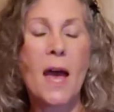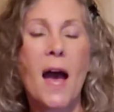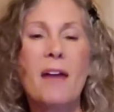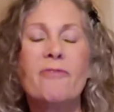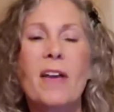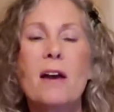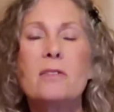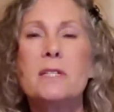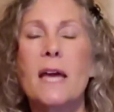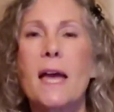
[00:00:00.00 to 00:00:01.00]
I
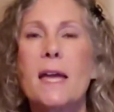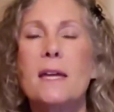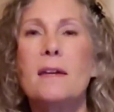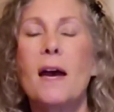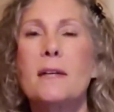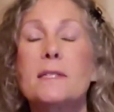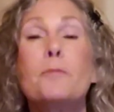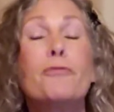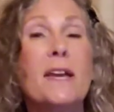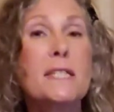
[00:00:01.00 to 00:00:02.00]
found some
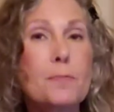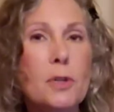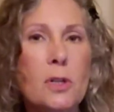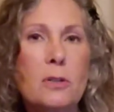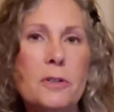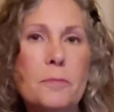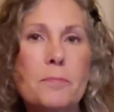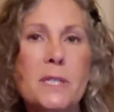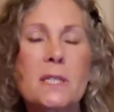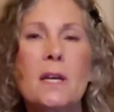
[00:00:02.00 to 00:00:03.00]
Facebook
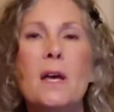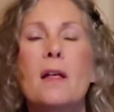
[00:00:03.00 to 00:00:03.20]
groups